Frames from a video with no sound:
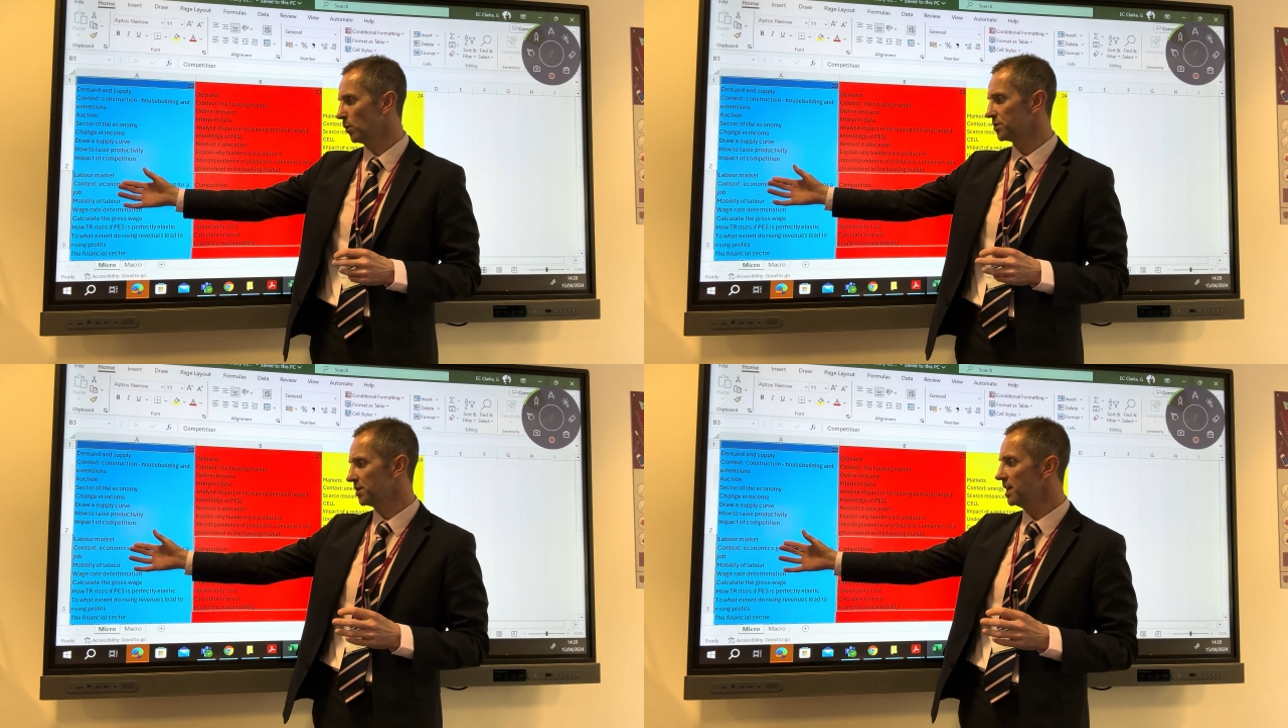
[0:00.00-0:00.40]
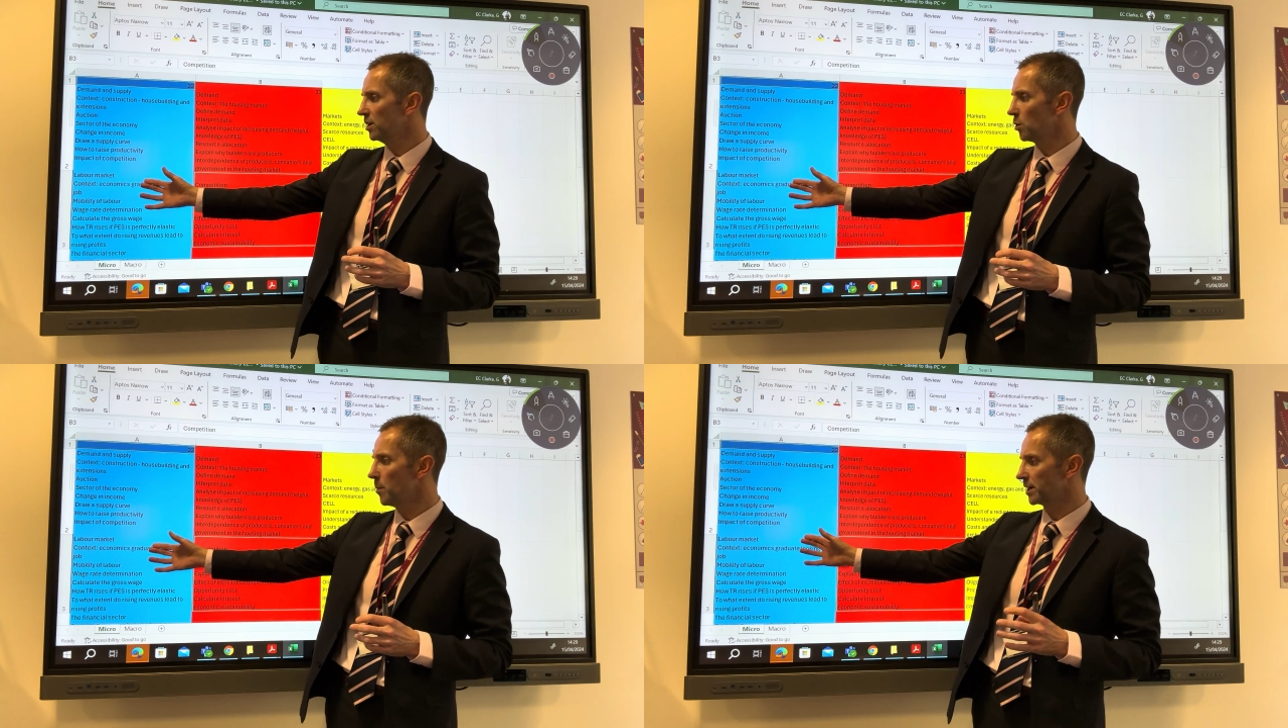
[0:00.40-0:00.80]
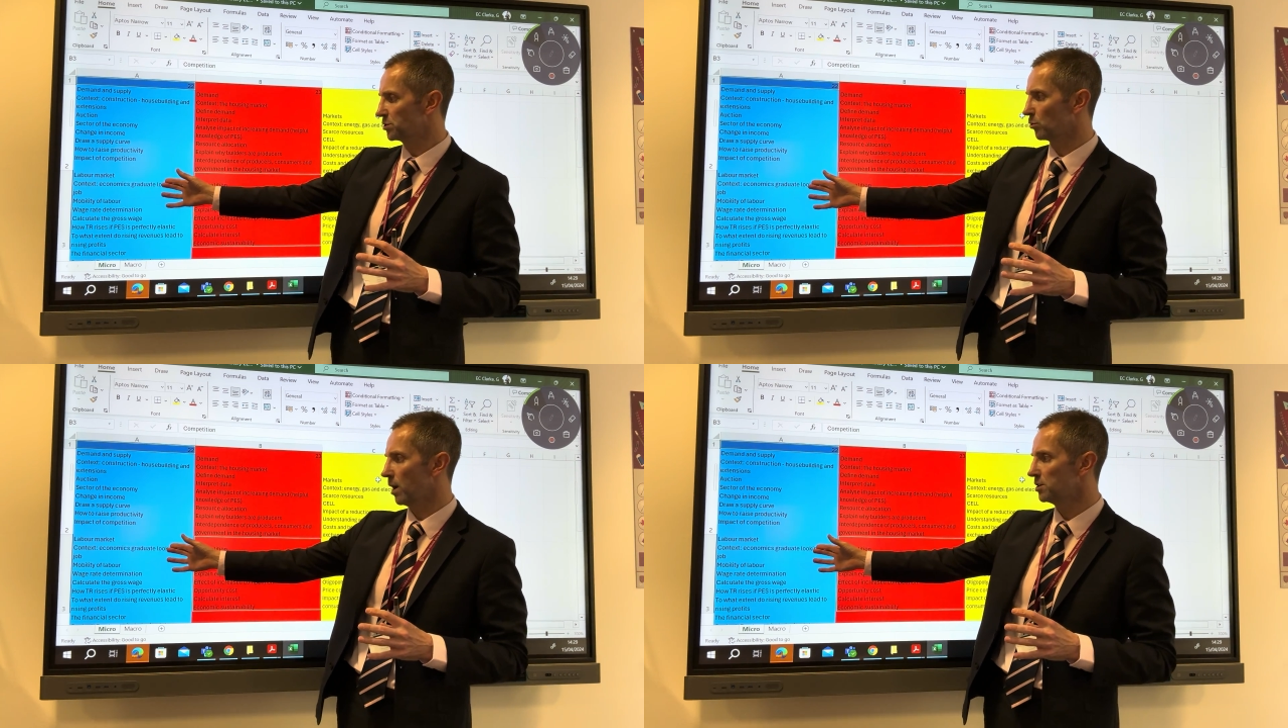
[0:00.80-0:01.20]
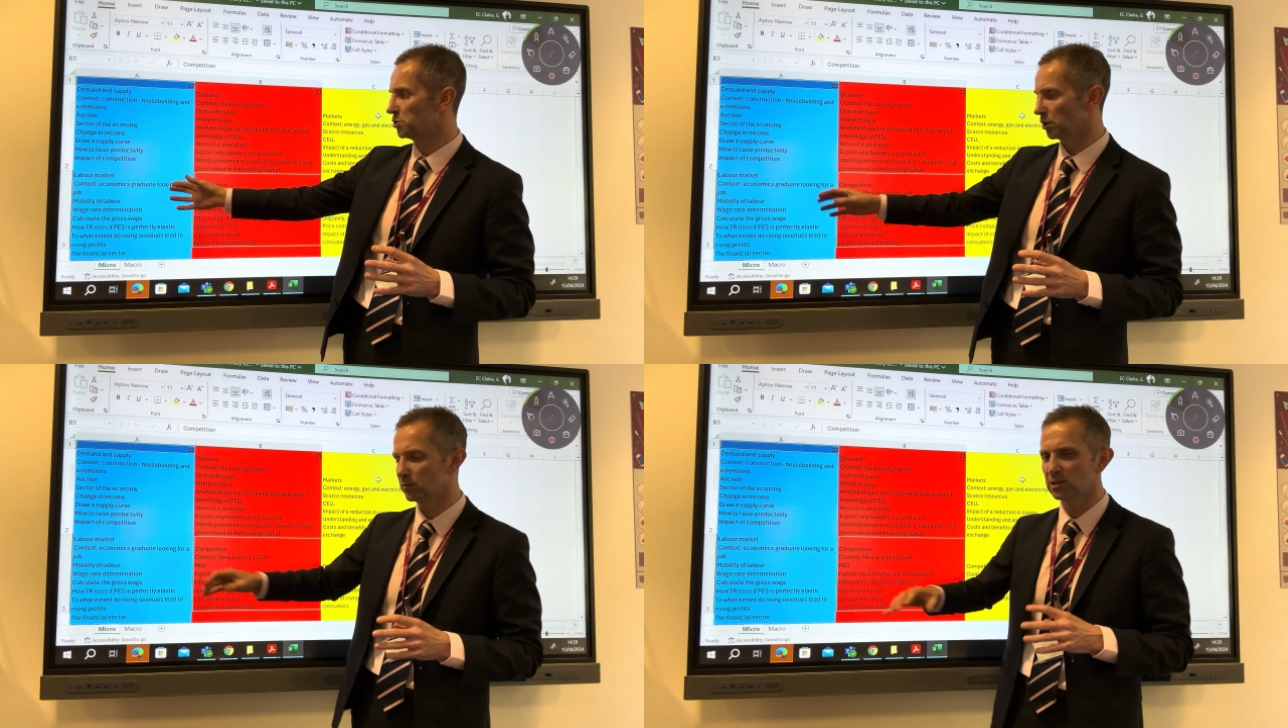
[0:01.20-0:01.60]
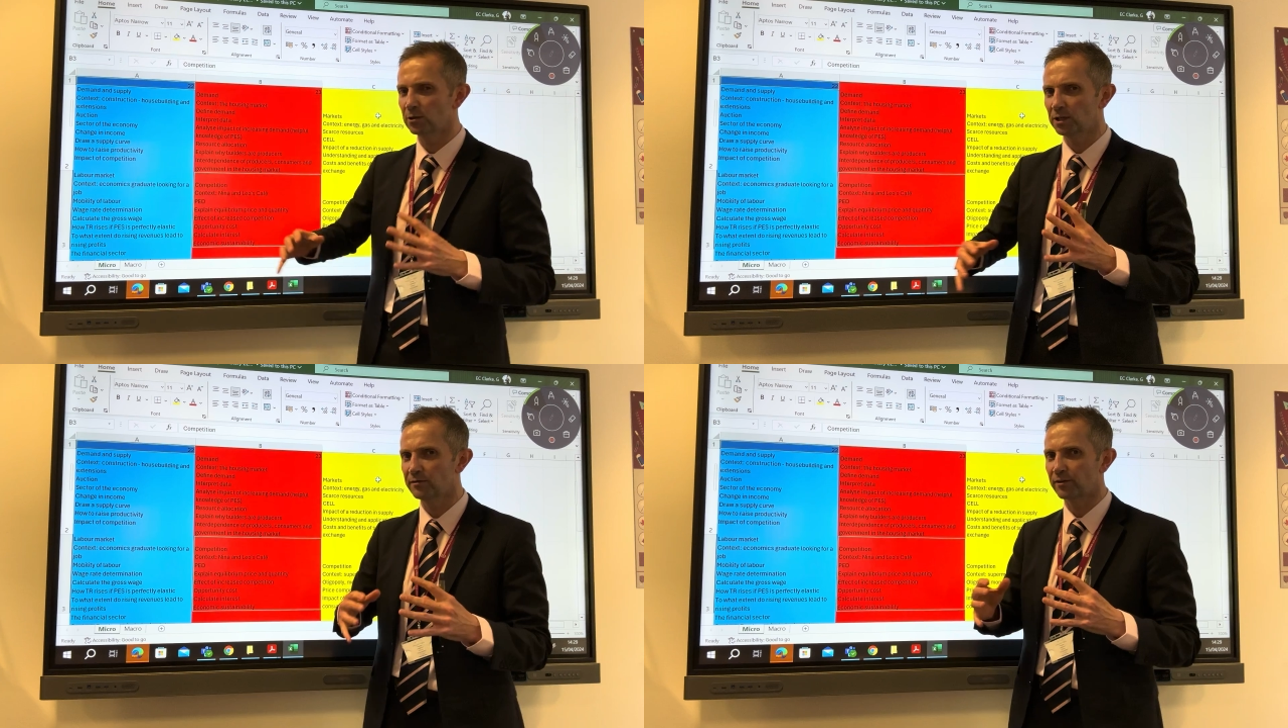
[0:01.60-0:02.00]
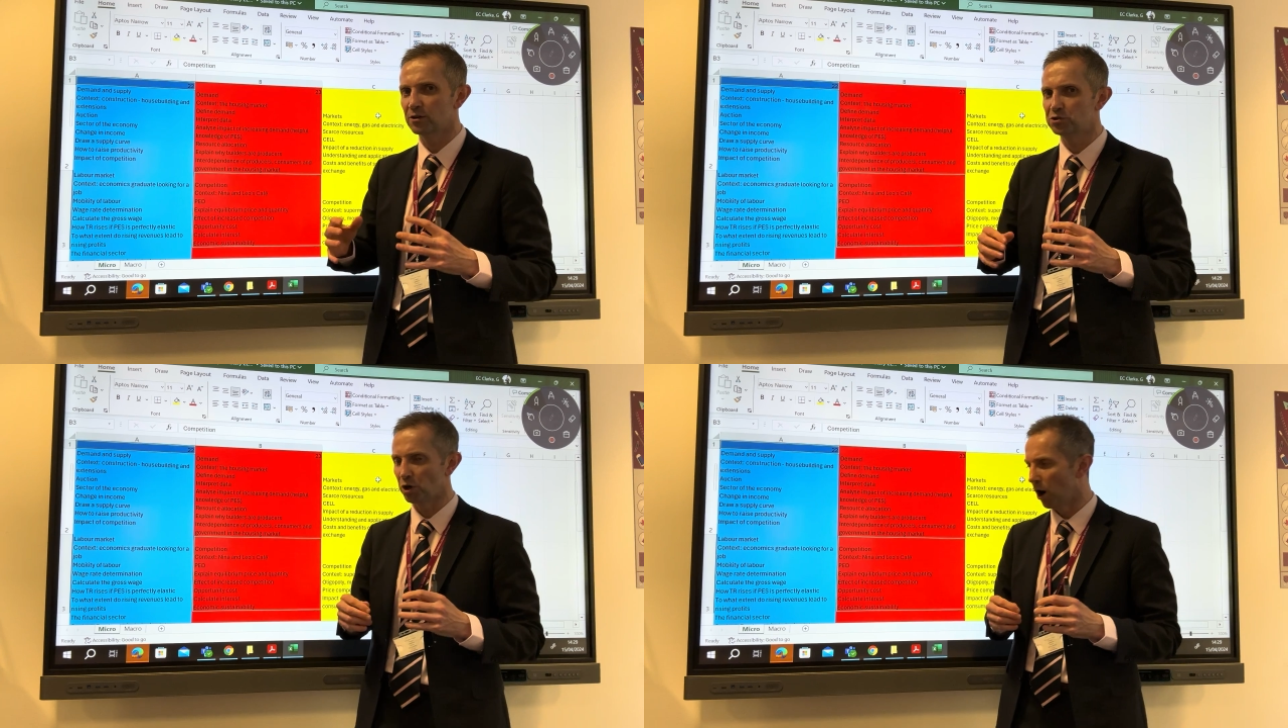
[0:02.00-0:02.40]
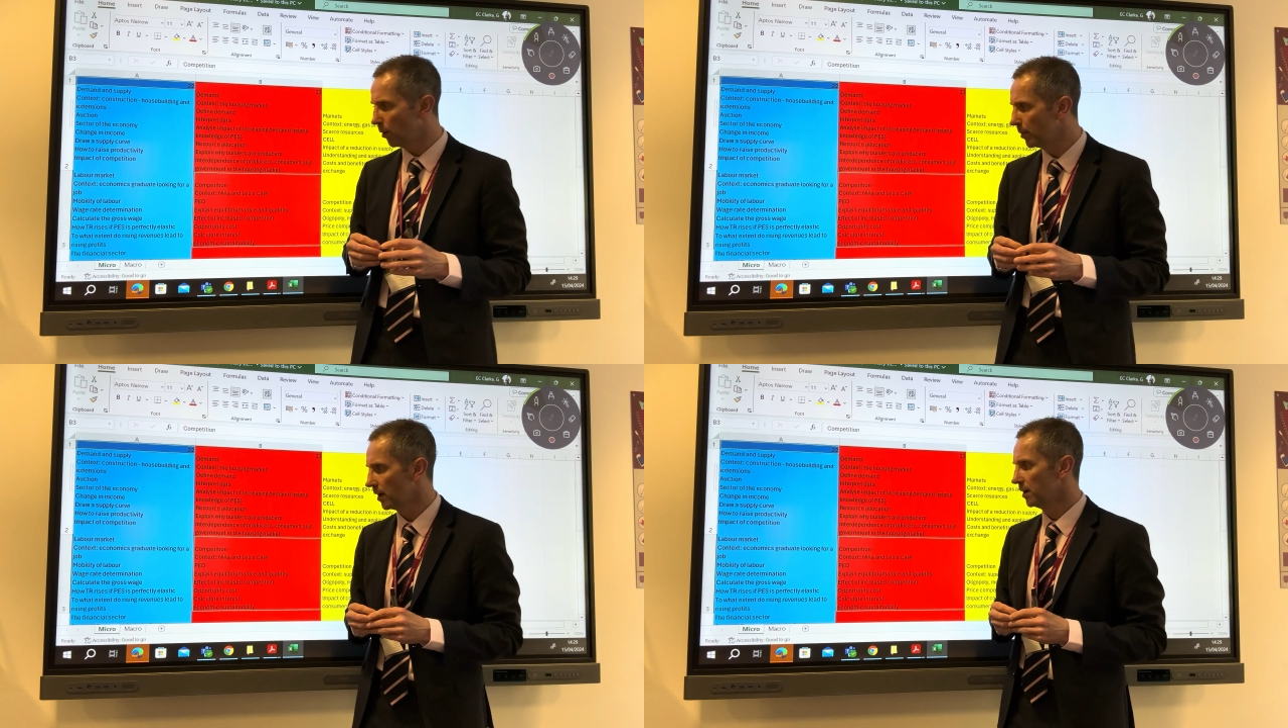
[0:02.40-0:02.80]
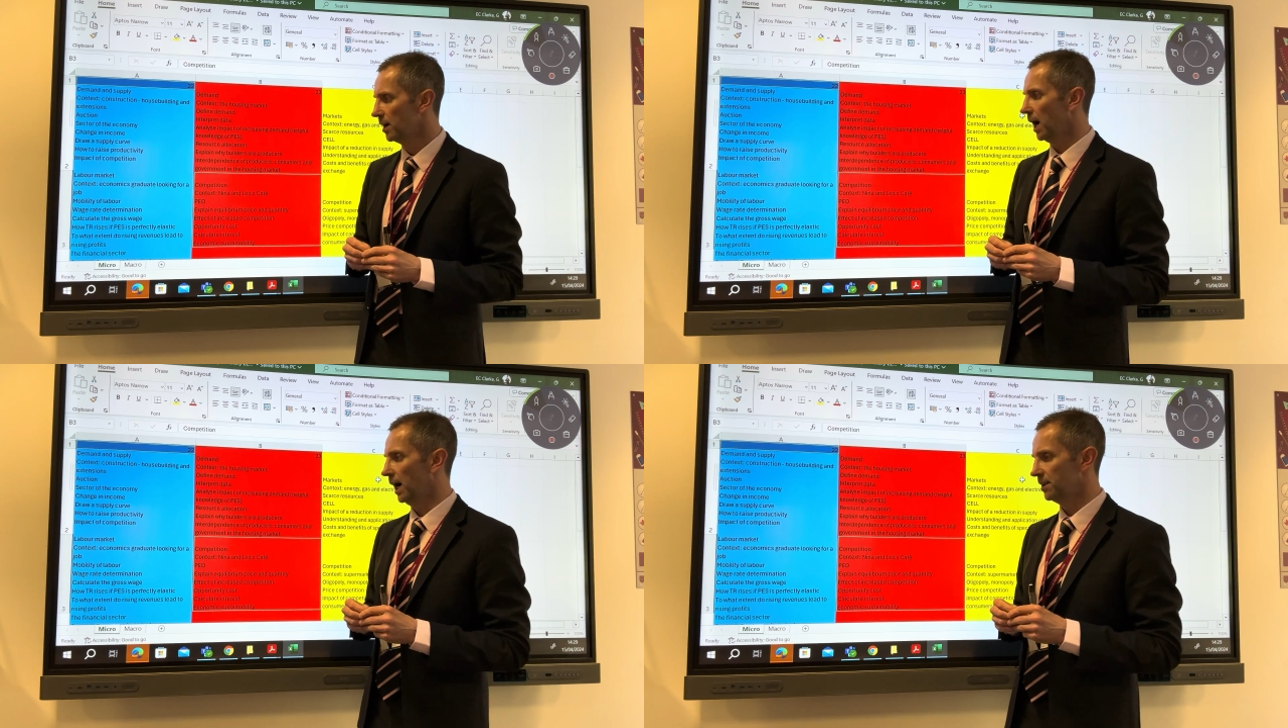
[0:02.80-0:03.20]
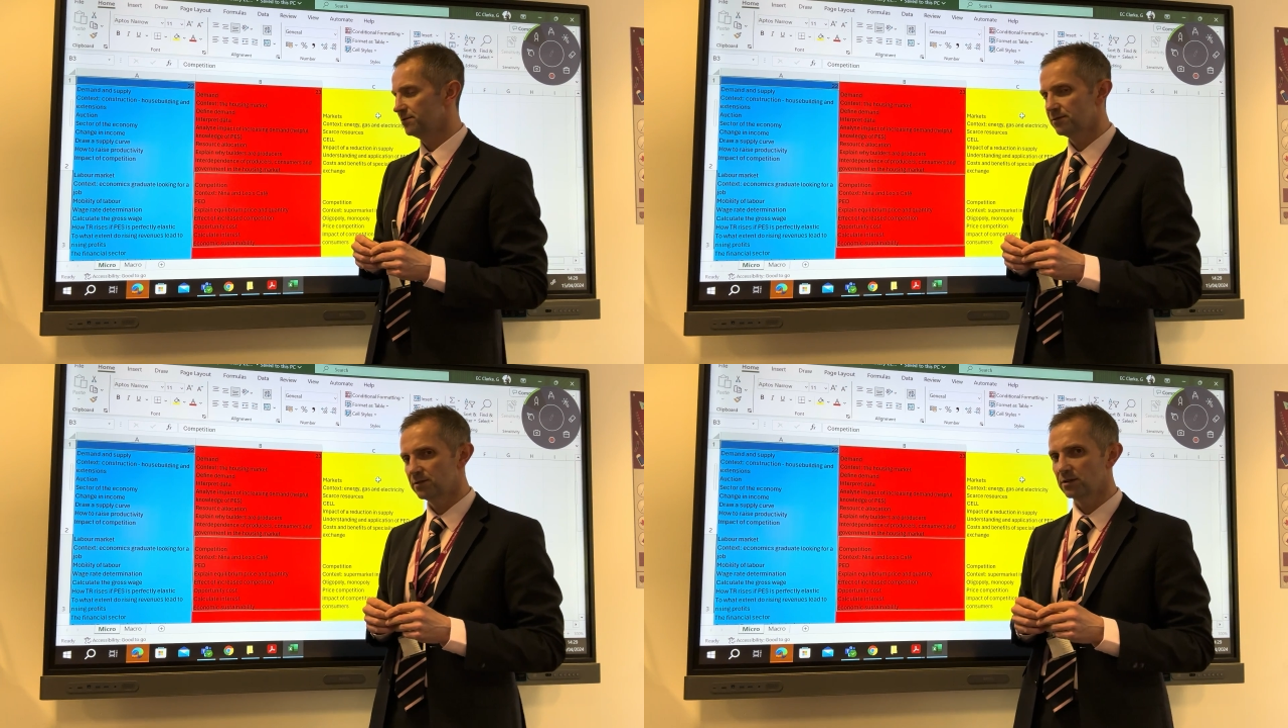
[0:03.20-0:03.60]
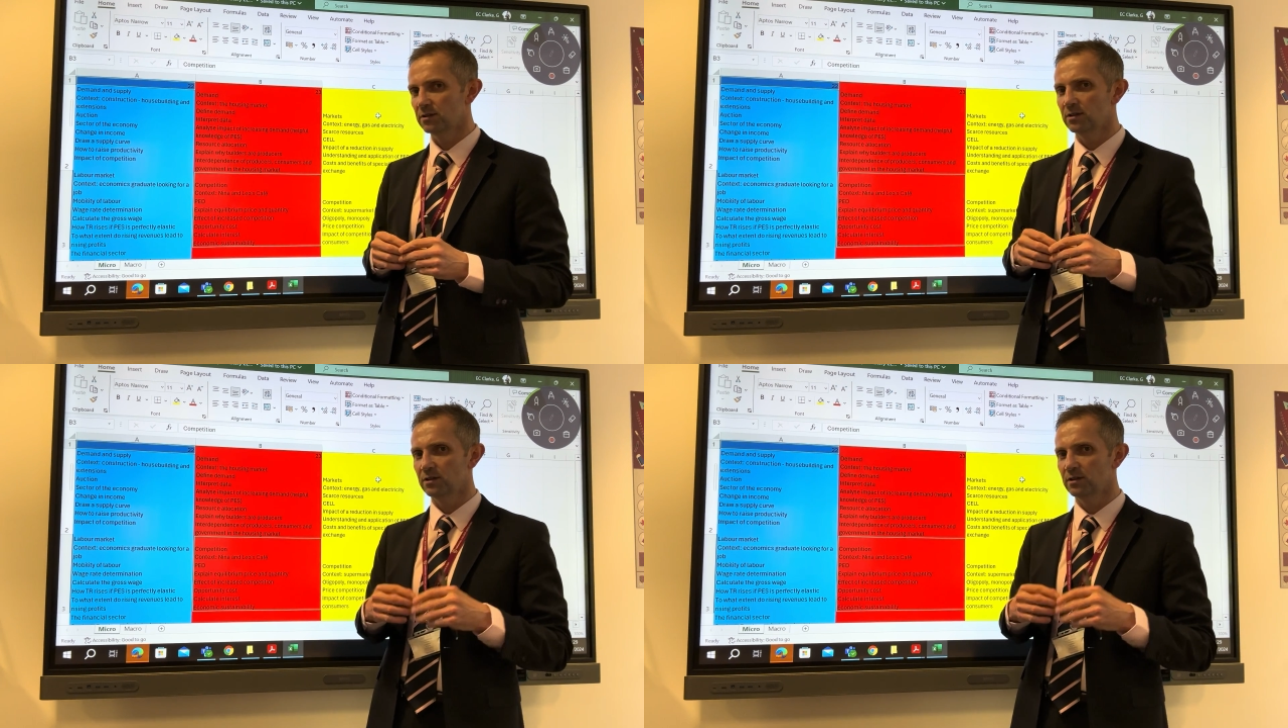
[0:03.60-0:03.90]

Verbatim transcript: was an economics graduate was looking for a job and the,